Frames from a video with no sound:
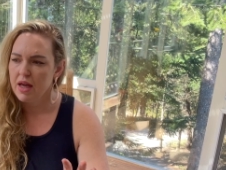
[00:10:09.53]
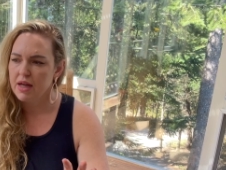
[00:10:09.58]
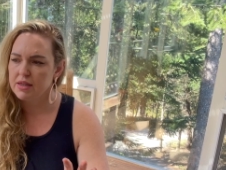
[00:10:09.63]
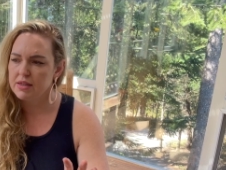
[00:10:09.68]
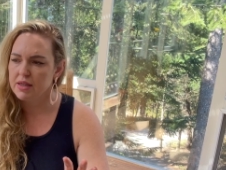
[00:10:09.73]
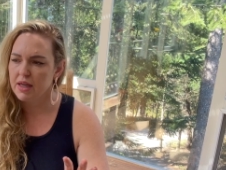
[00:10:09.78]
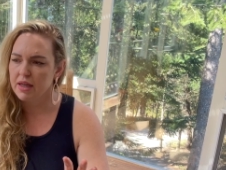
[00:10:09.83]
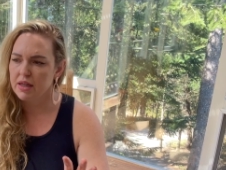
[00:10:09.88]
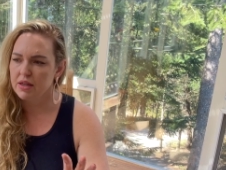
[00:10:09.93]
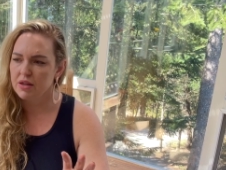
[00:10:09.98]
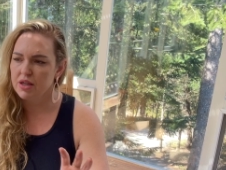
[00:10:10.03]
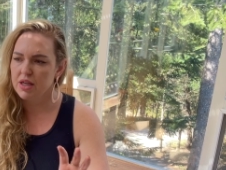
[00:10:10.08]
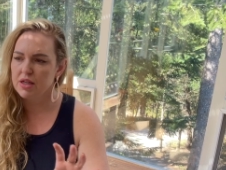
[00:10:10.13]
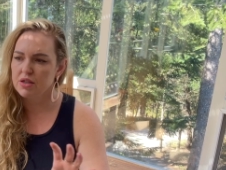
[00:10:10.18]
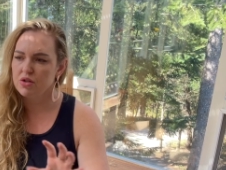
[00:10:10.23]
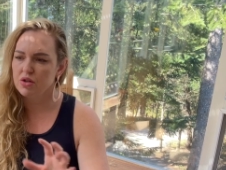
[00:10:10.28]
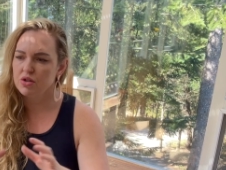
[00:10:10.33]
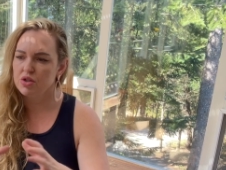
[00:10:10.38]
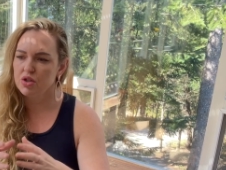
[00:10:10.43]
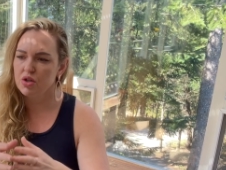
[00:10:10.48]
It's like
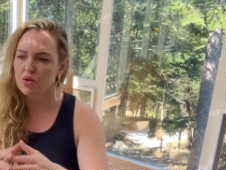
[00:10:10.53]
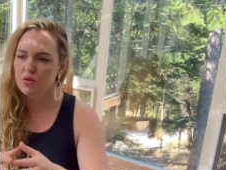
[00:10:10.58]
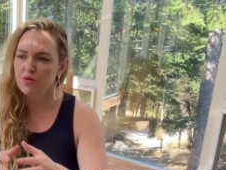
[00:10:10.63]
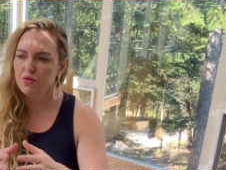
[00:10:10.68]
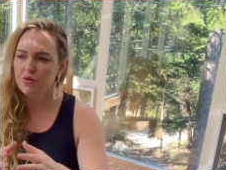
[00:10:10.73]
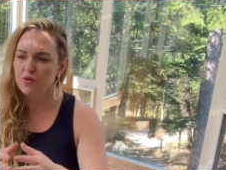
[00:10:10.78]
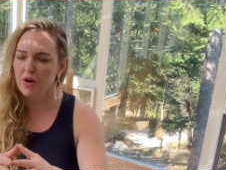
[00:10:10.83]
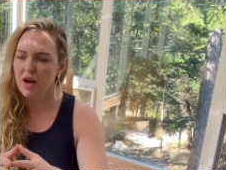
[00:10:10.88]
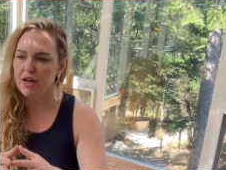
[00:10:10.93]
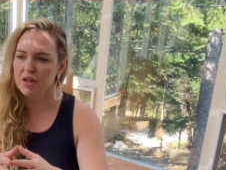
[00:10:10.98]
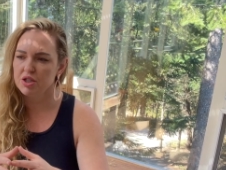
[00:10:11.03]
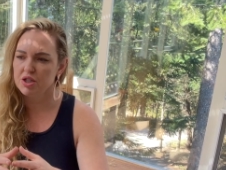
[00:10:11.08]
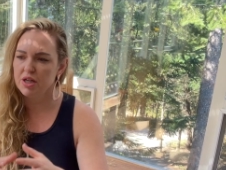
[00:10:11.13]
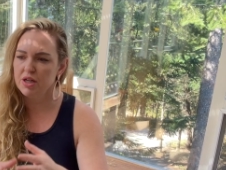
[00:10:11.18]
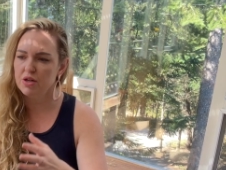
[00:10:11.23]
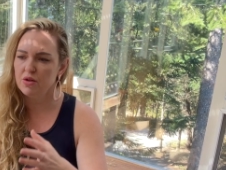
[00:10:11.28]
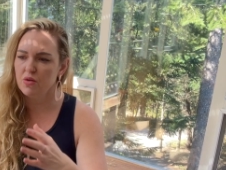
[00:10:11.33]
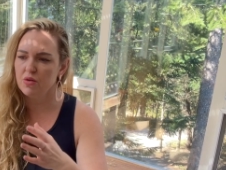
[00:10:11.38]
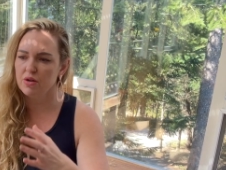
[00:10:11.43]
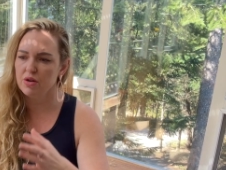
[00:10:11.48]
things are too fresh
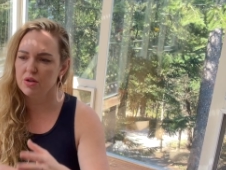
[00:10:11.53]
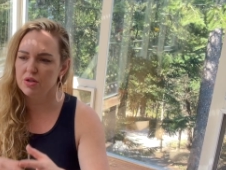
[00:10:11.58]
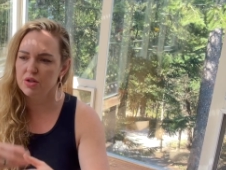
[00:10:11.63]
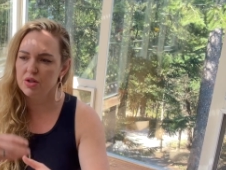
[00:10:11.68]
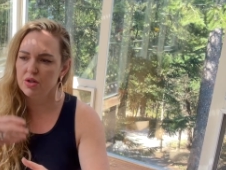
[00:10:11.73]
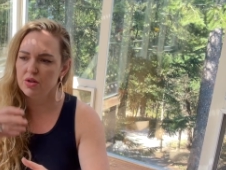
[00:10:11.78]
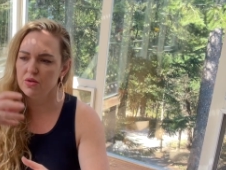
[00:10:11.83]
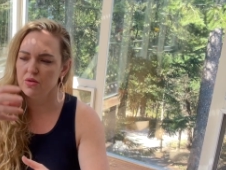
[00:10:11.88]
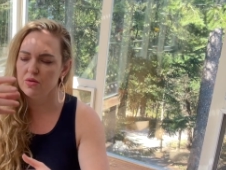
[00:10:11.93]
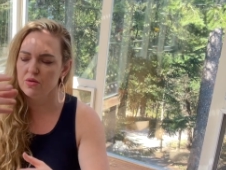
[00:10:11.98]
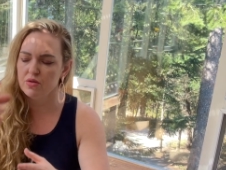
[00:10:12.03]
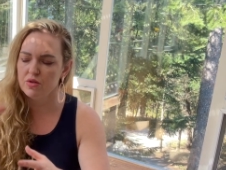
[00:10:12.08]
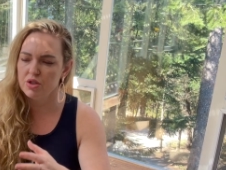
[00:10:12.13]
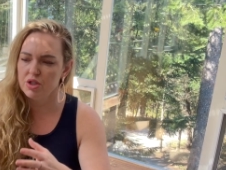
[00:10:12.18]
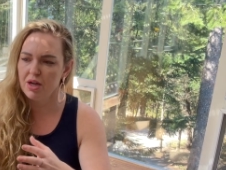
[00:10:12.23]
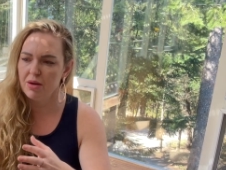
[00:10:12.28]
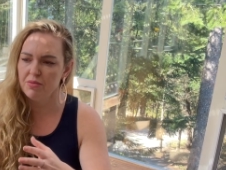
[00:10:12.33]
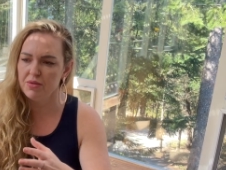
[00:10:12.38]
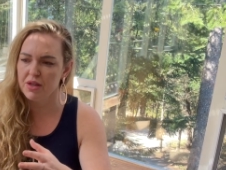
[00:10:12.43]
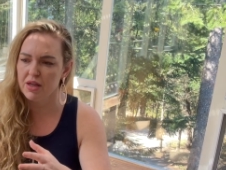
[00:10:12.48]
in order to
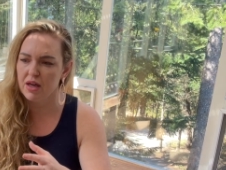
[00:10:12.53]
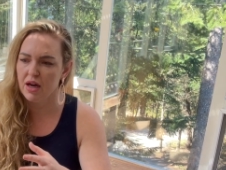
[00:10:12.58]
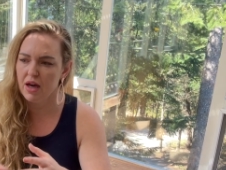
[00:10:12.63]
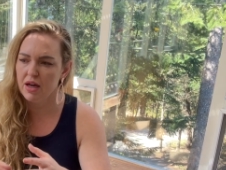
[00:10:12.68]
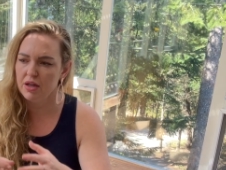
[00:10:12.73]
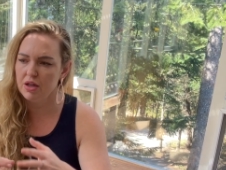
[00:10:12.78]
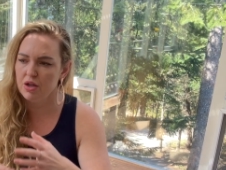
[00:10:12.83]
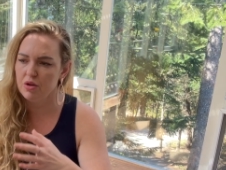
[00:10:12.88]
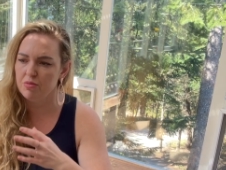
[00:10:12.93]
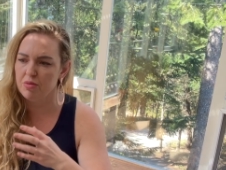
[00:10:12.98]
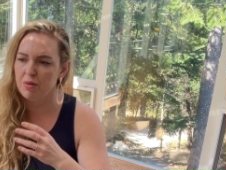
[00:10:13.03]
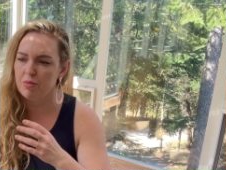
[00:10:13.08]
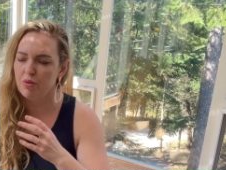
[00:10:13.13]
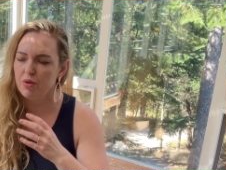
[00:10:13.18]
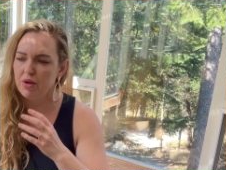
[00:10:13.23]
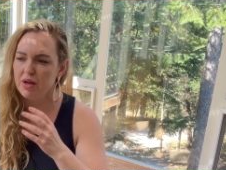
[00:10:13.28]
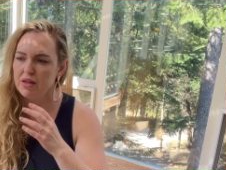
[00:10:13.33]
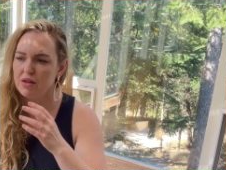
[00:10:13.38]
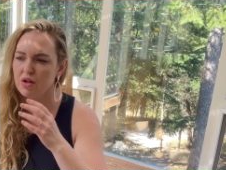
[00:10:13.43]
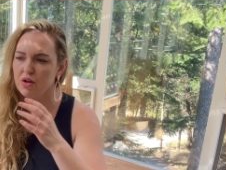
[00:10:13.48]
jump the gun. You'd be
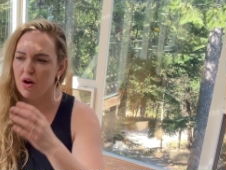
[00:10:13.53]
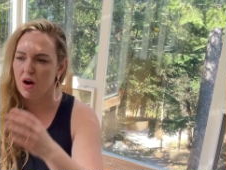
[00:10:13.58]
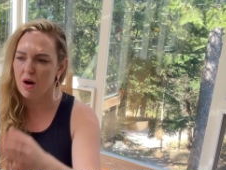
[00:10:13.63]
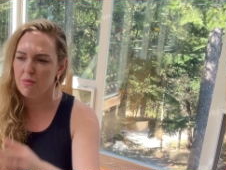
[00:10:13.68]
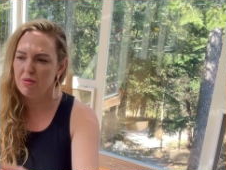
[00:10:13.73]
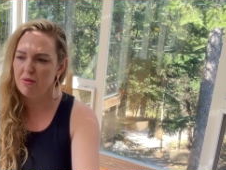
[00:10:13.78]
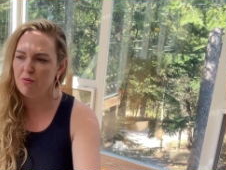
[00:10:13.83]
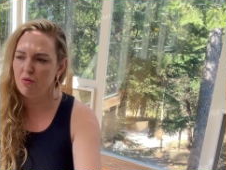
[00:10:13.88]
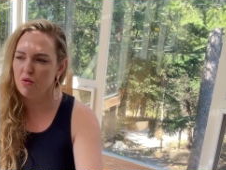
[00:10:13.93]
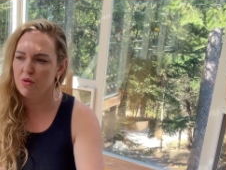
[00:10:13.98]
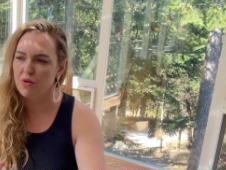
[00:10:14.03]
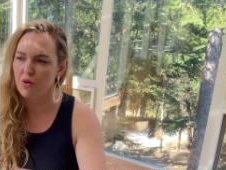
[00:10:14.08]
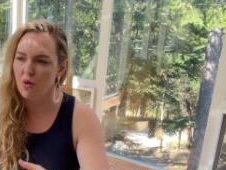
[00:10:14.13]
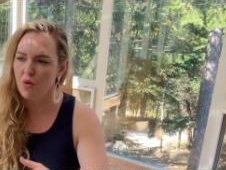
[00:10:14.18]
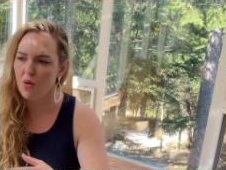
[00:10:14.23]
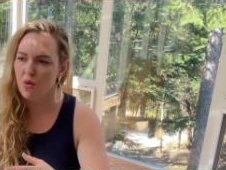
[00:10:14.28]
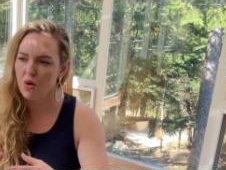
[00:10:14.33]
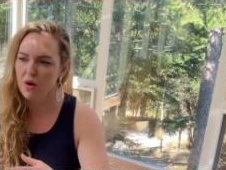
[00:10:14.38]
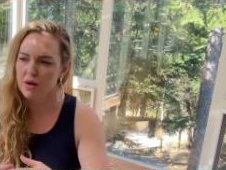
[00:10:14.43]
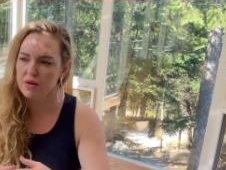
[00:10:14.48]
putting the cart before the
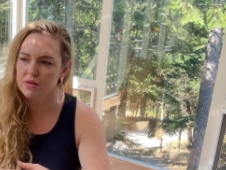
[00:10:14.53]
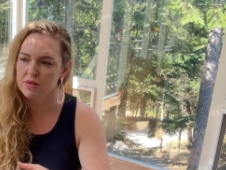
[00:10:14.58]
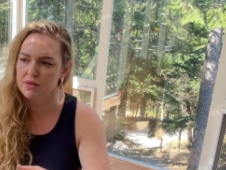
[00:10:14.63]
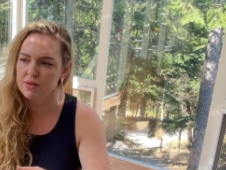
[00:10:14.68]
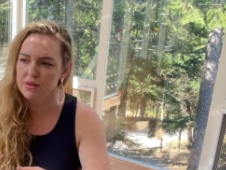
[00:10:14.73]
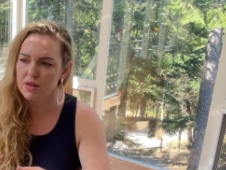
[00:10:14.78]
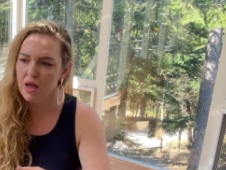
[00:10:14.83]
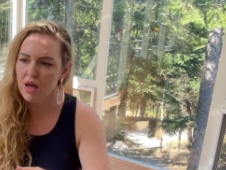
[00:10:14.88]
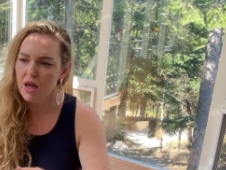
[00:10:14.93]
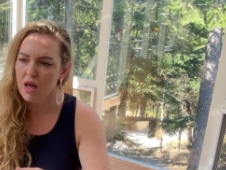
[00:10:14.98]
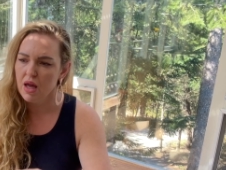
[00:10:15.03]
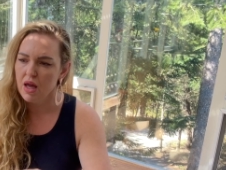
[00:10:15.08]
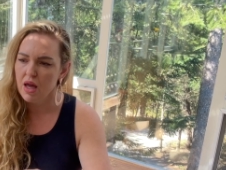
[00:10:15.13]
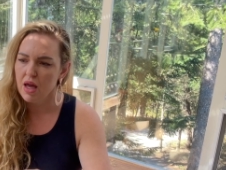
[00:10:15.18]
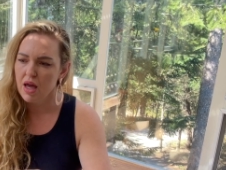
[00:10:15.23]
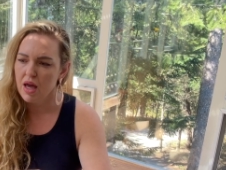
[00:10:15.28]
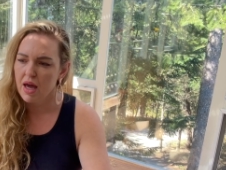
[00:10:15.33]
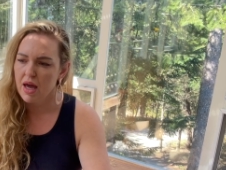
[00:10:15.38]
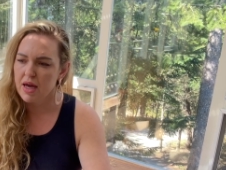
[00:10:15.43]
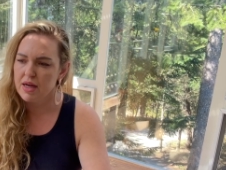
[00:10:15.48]
horse.
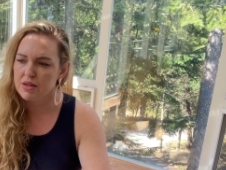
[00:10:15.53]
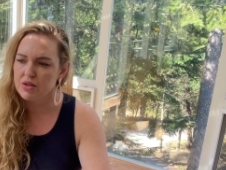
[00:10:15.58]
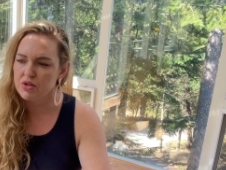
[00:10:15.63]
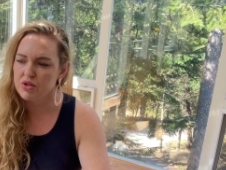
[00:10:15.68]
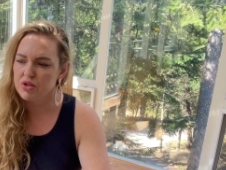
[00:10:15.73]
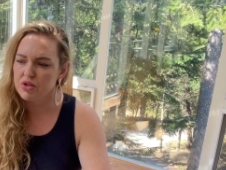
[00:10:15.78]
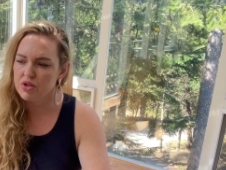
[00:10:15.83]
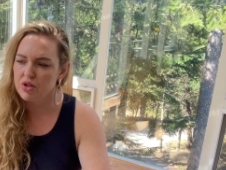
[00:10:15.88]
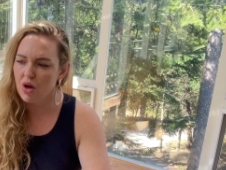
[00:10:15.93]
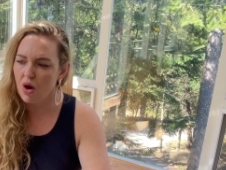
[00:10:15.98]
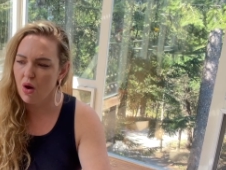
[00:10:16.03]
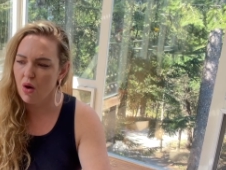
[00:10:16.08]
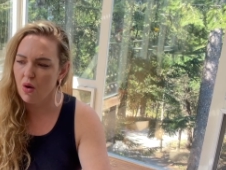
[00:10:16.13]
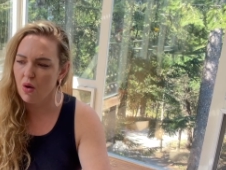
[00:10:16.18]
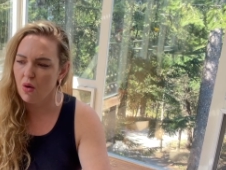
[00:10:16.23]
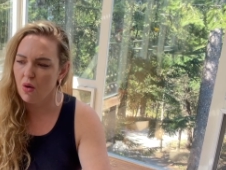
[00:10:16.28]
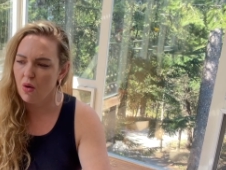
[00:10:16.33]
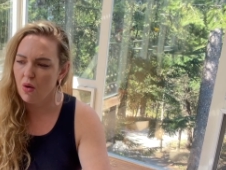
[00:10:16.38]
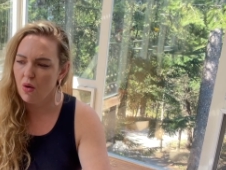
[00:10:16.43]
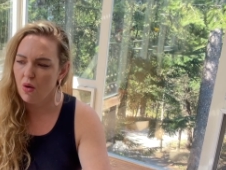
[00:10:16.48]
And
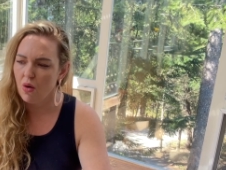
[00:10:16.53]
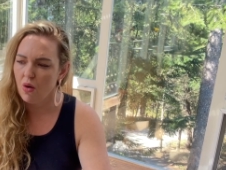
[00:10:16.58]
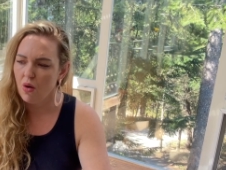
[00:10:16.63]
so